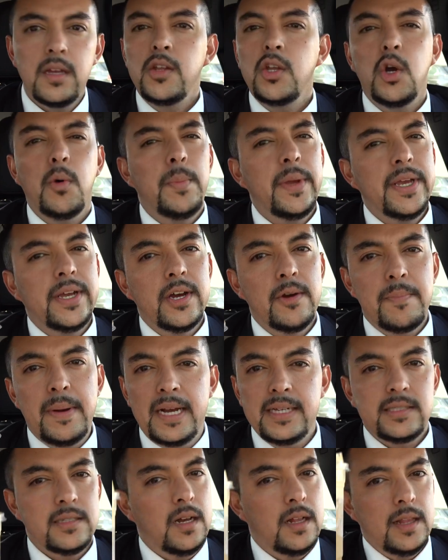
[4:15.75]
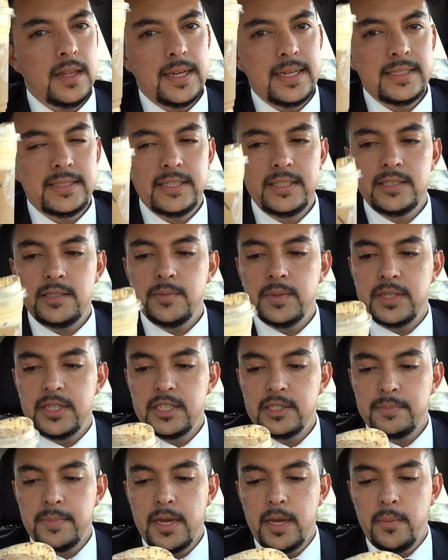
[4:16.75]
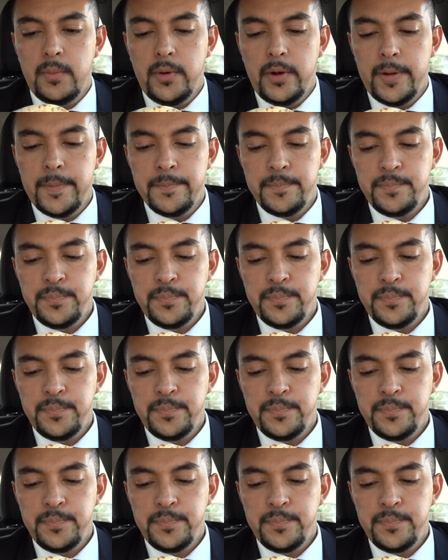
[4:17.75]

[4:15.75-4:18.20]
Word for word: you'll be good past the holiday season with this bad boy.